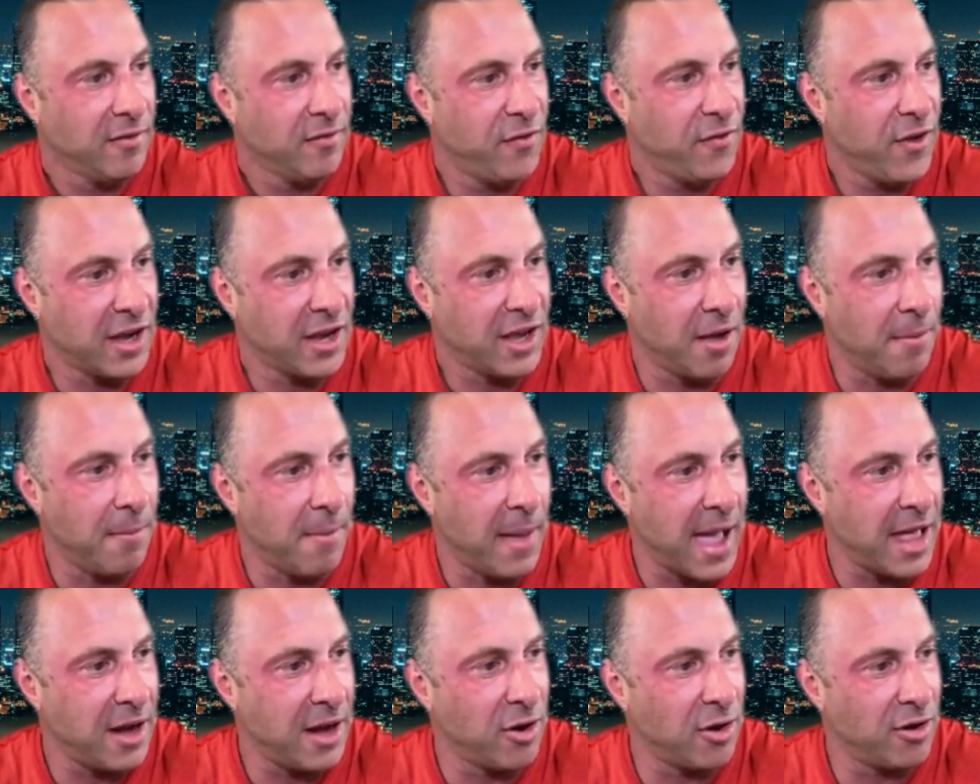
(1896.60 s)
Fit
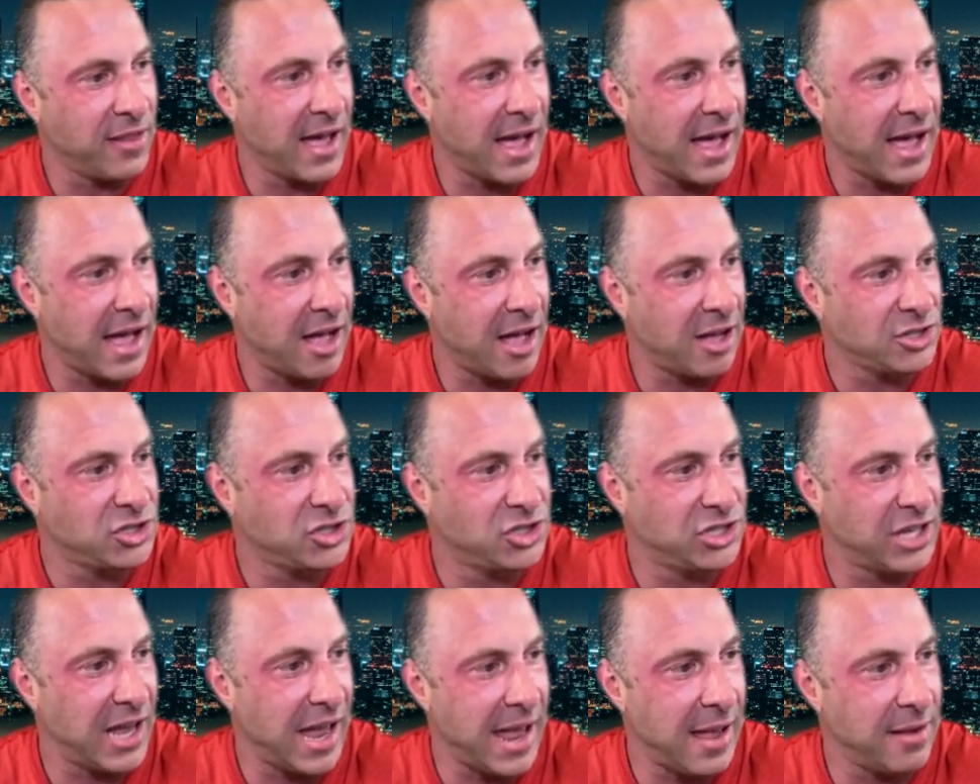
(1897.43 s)
Commando in the house.
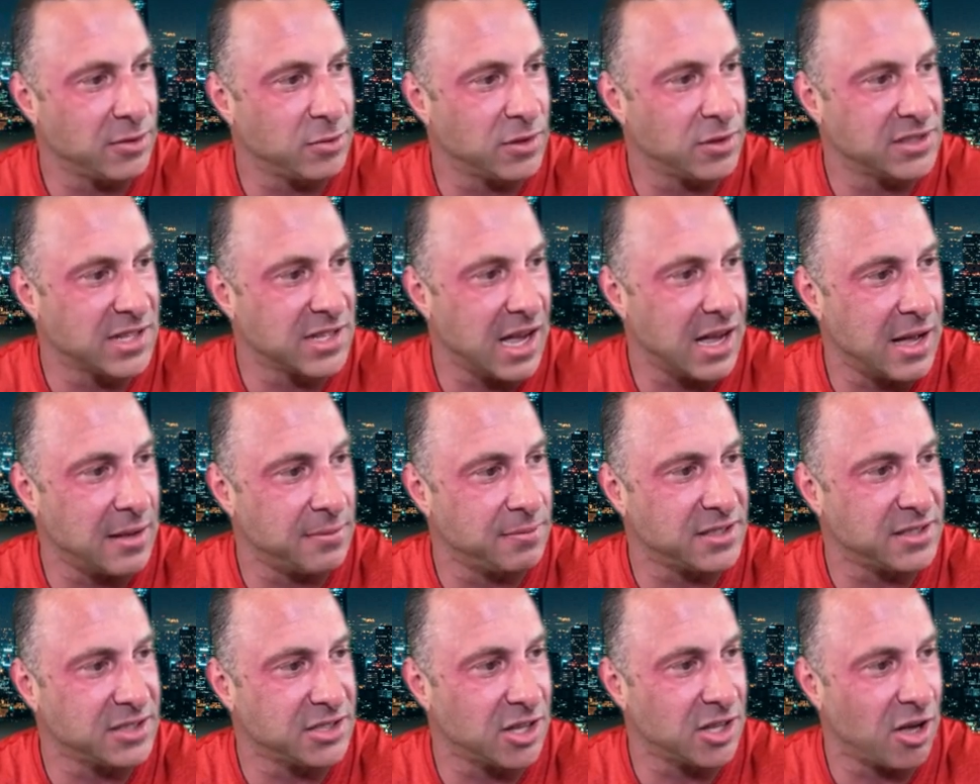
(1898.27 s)
James, what's
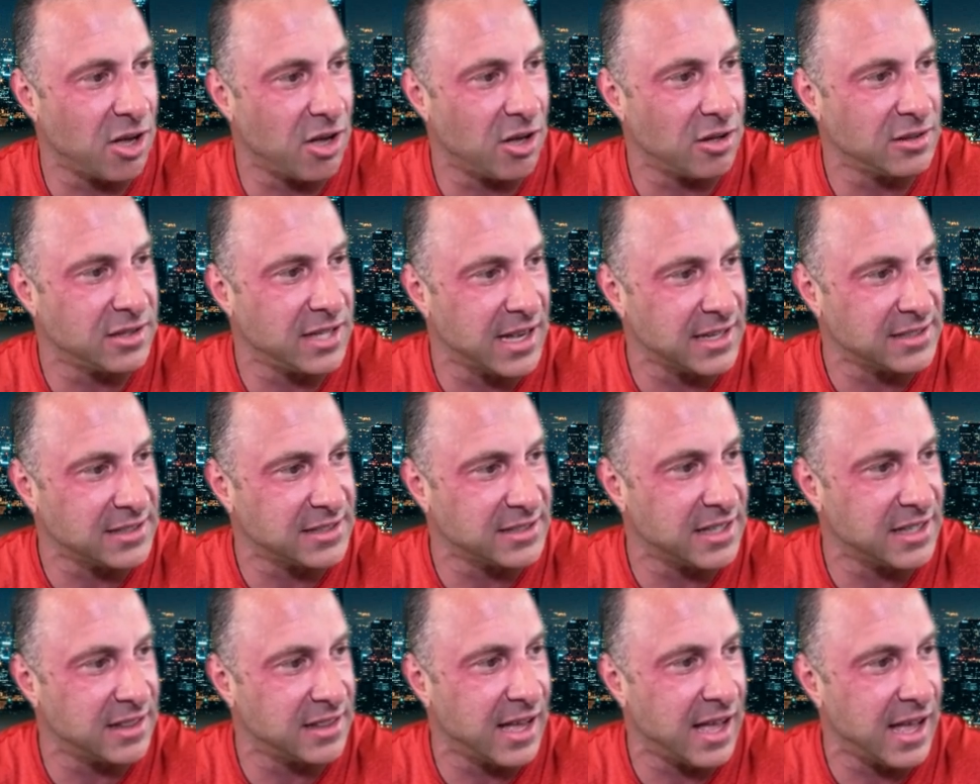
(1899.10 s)
good? Salt,
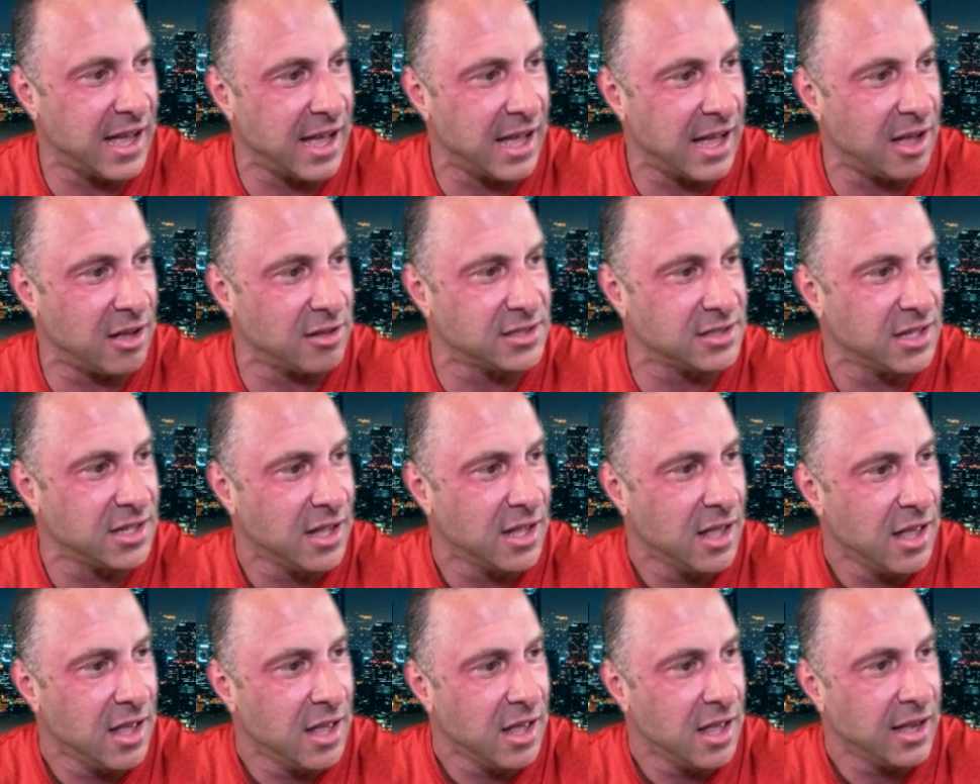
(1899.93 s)
Texas in the house.
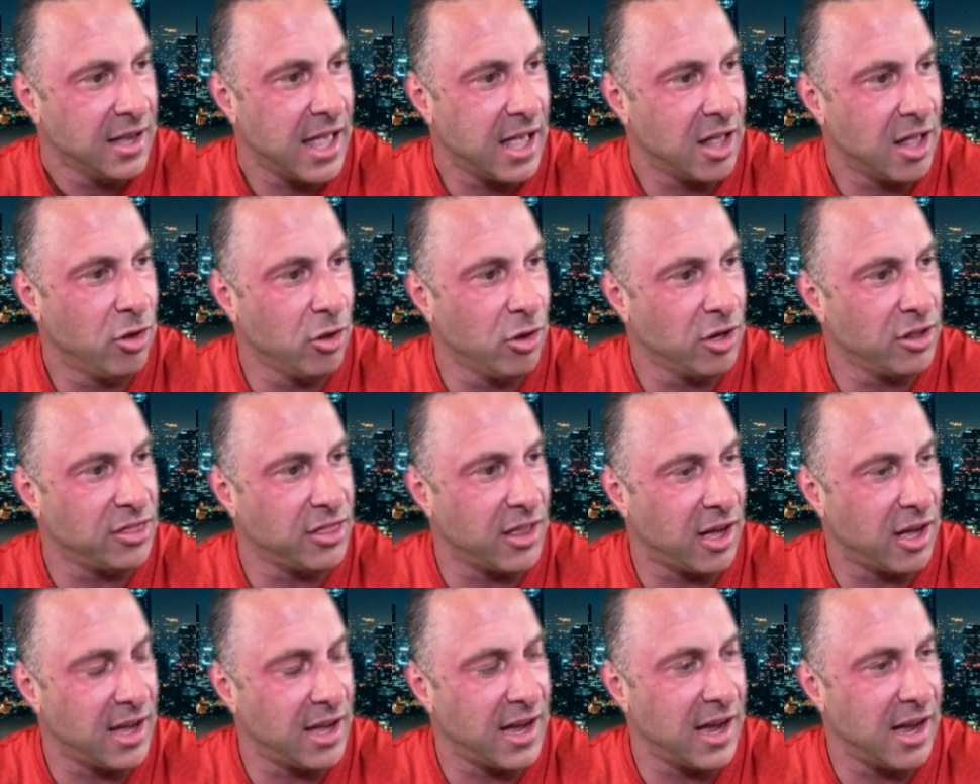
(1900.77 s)
Can
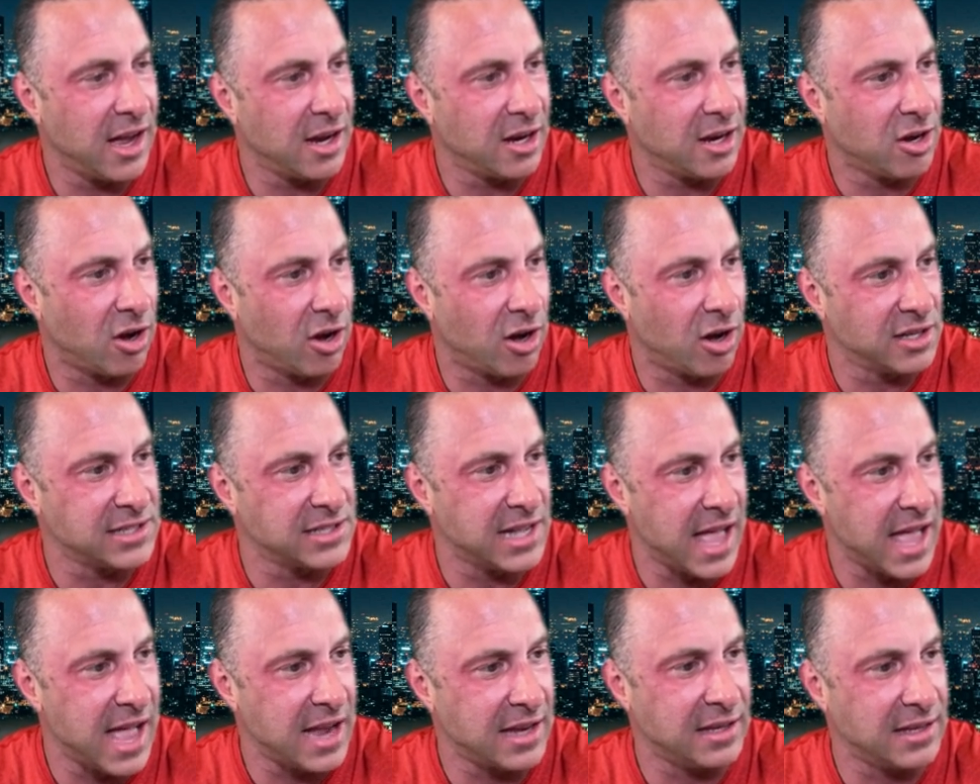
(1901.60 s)
glutathione cause
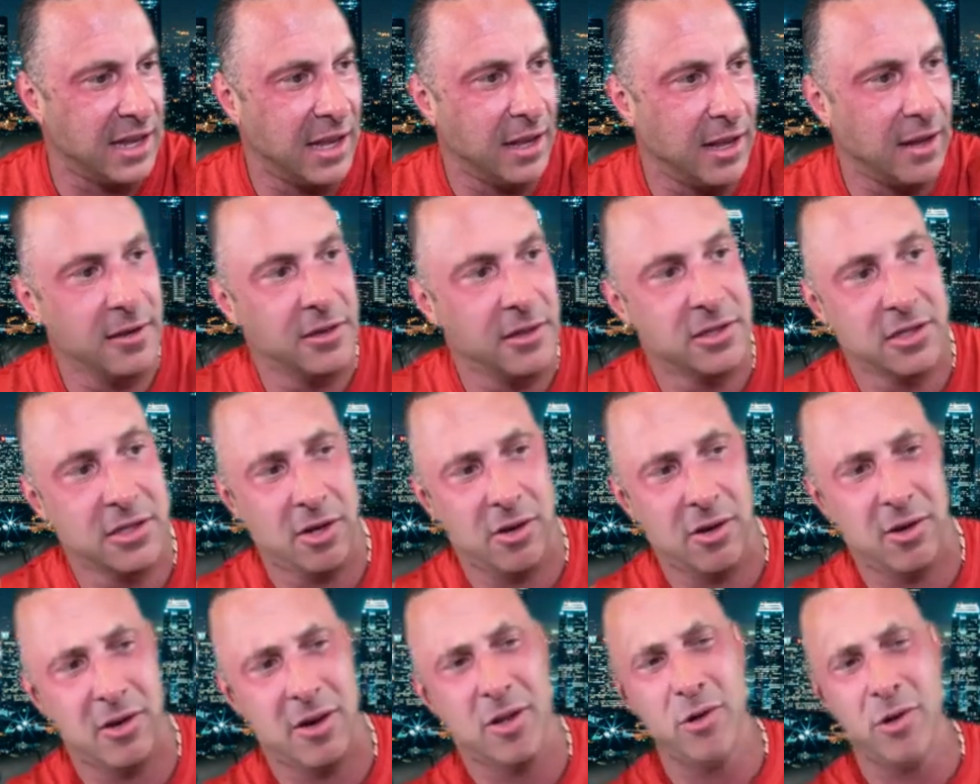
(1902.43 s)
acne?
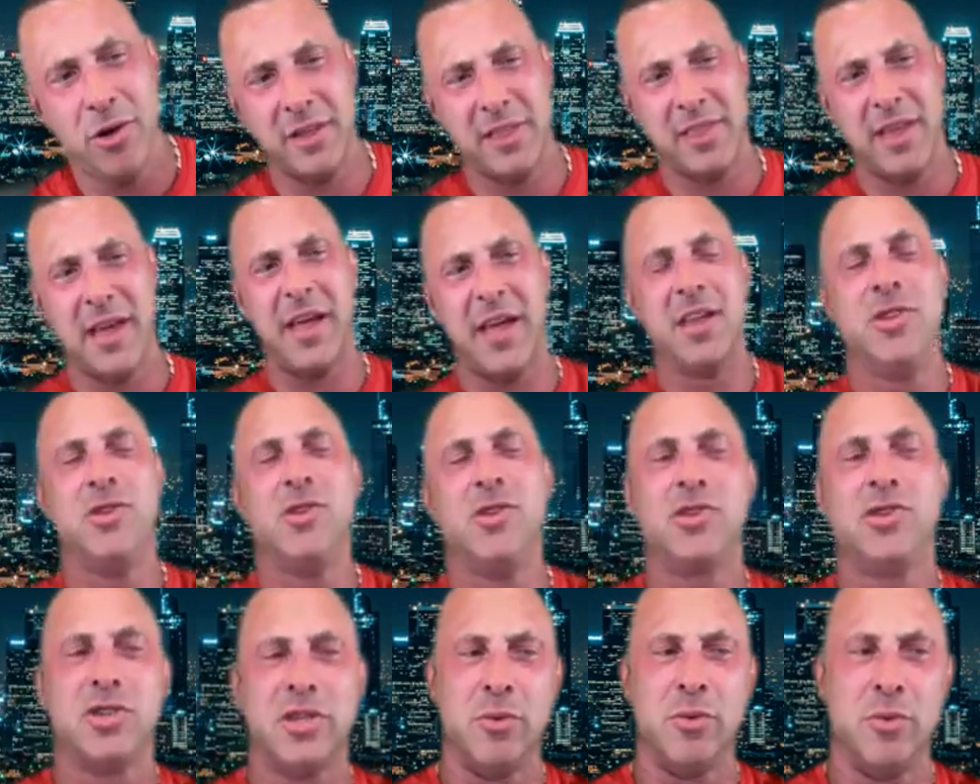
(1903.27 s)
So glutathione
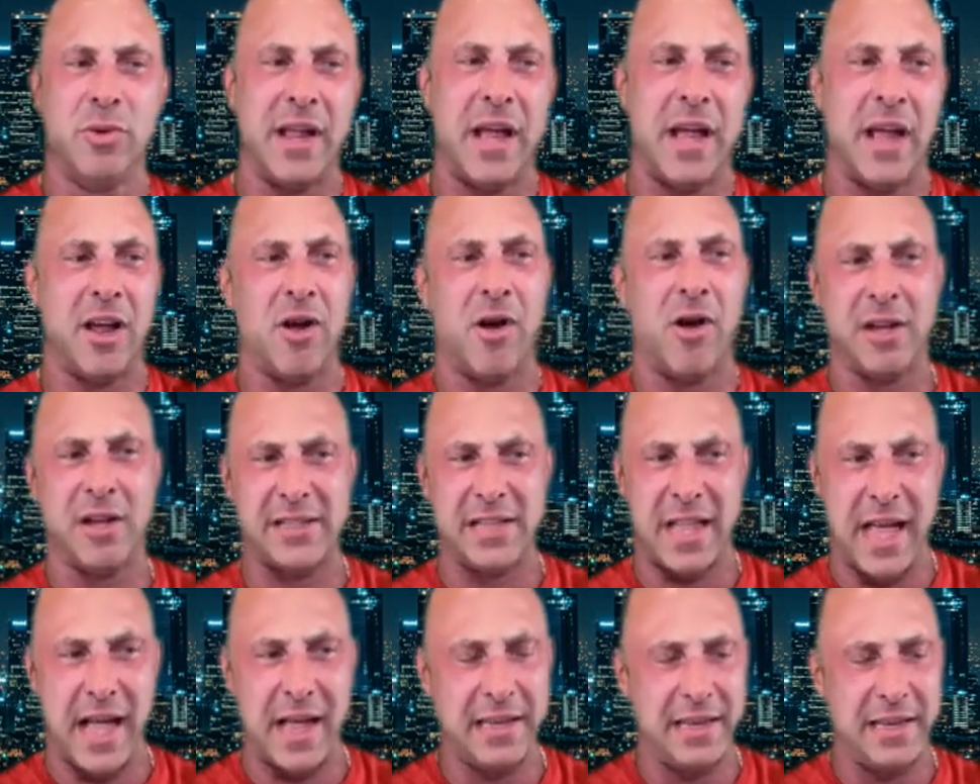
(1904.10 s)
usually would not cause
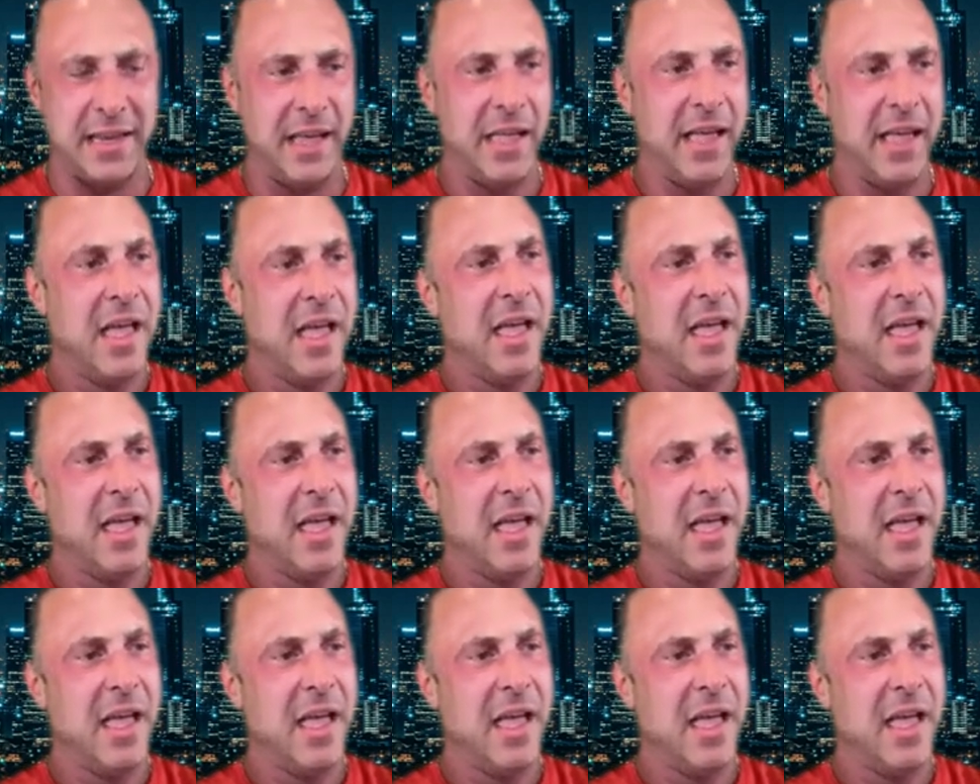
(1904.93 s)
acne.